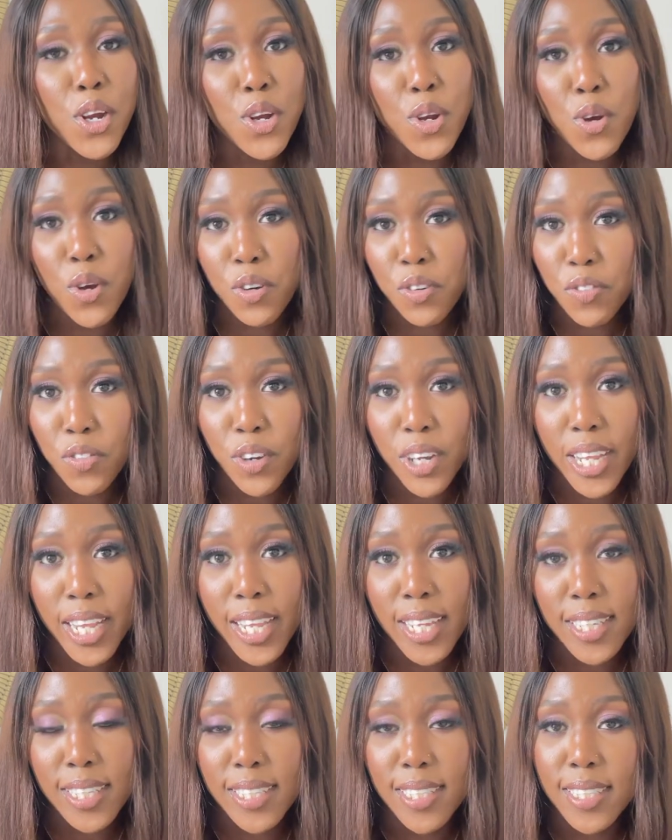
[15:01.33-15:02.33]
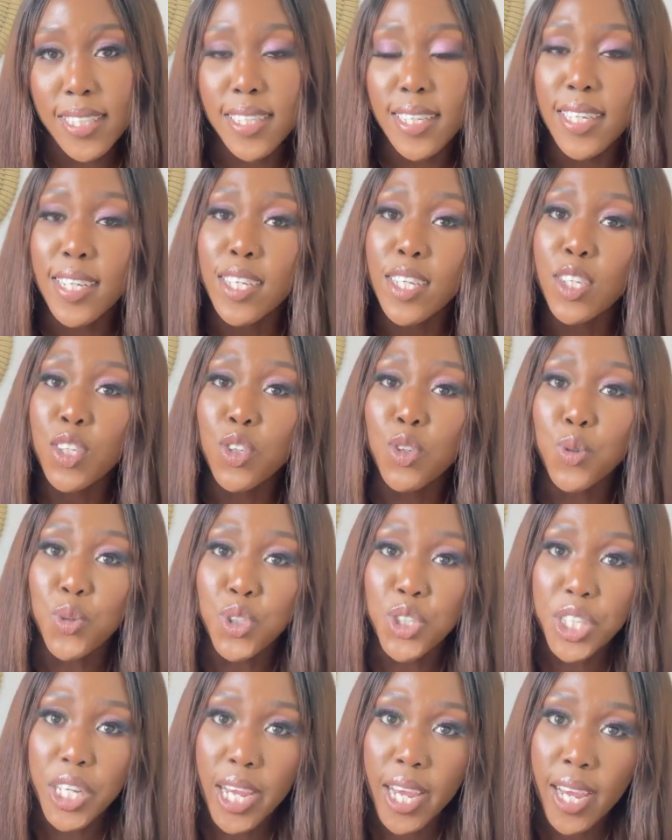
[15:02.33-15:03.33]
don't forget to
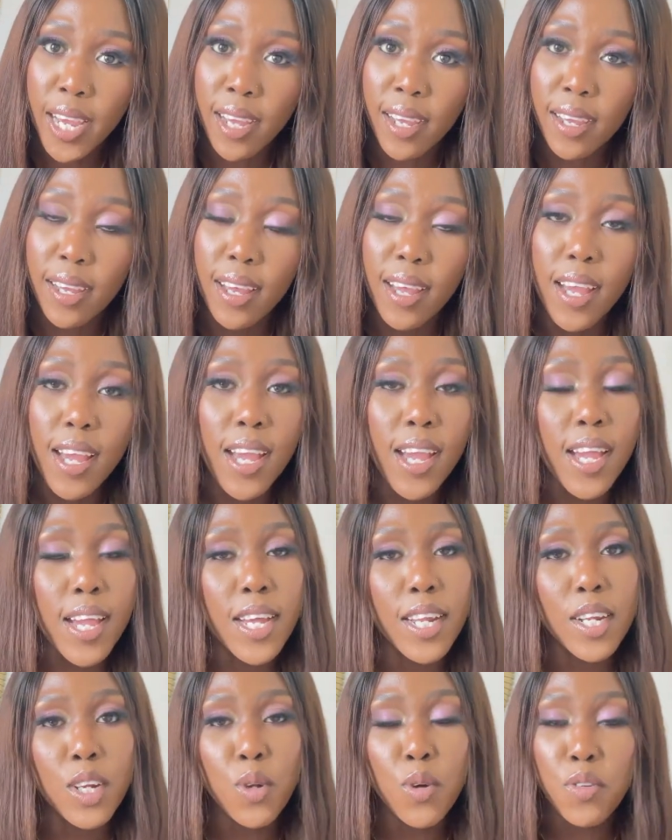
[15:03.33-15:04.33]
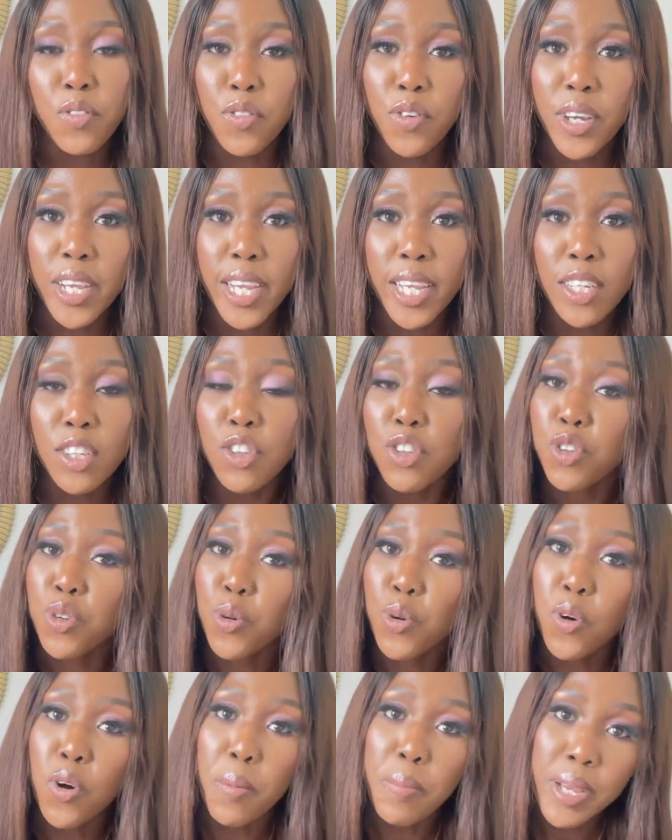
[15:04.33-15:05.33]
share don't forget to
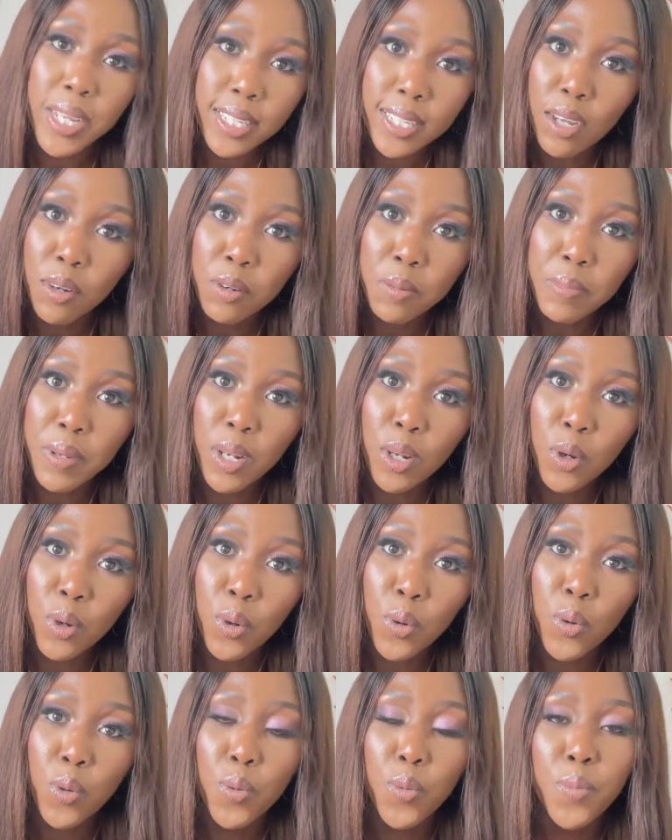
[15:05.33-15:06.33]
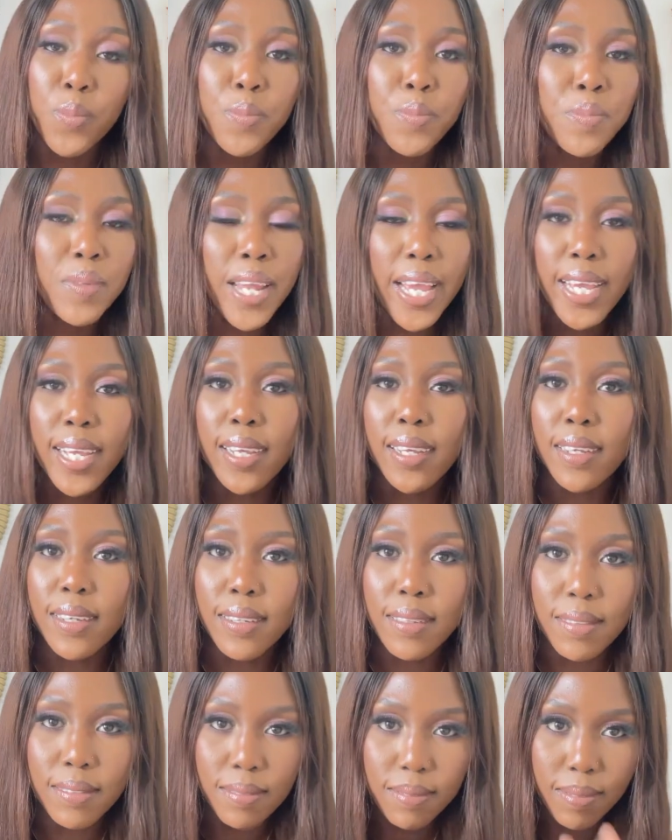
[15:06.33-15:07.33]
comment down below like
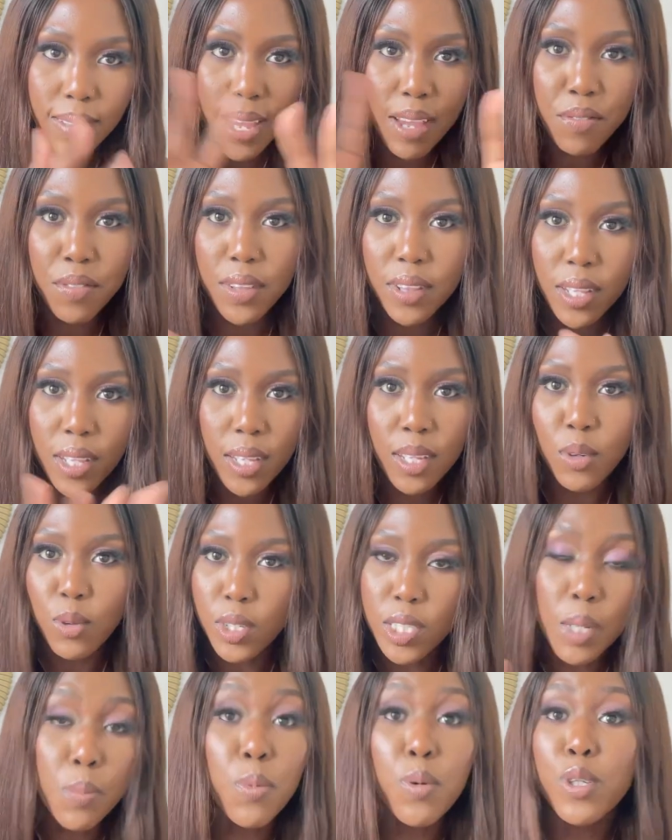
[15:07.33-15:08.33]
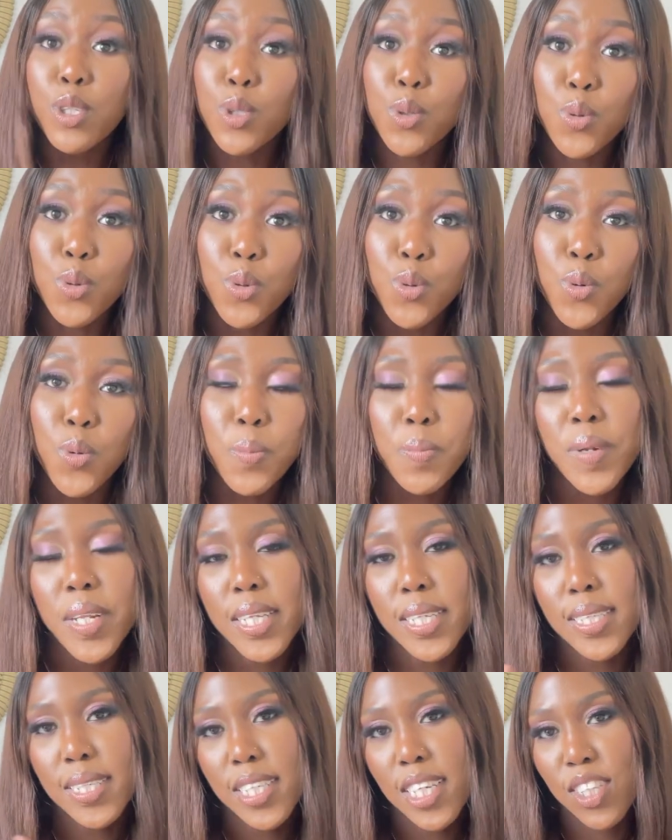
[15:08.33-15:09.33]
everything you're supposed to do
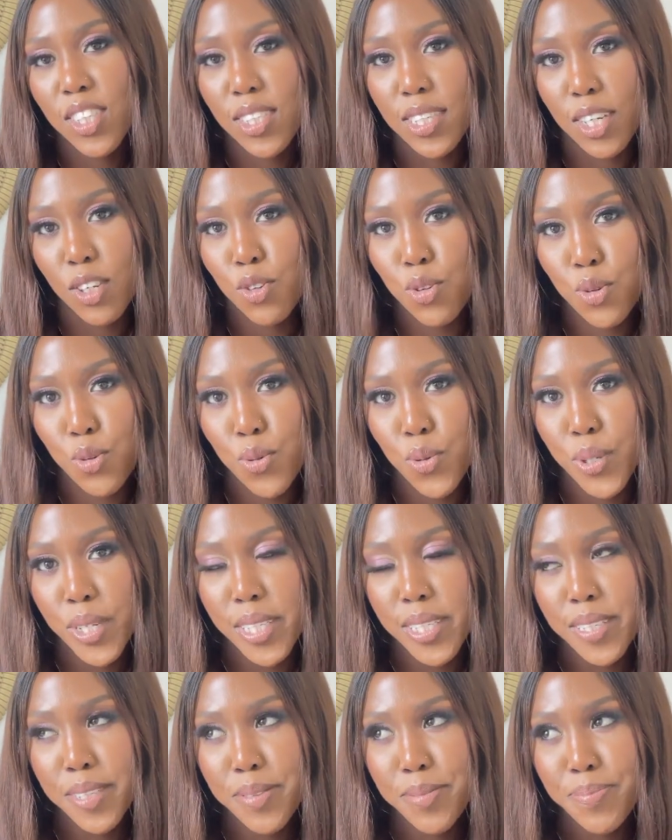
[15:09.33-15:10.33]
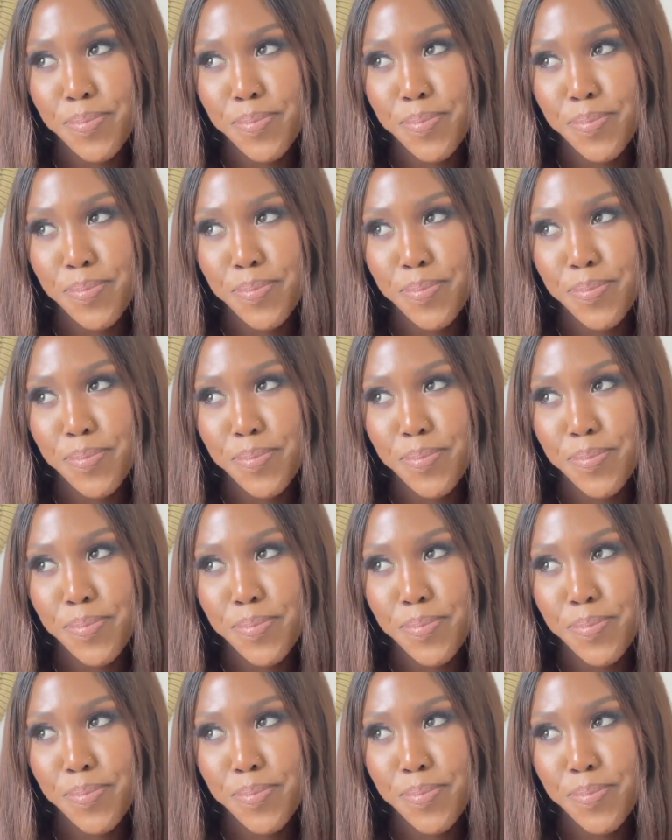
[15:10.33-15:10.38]
please just try to do it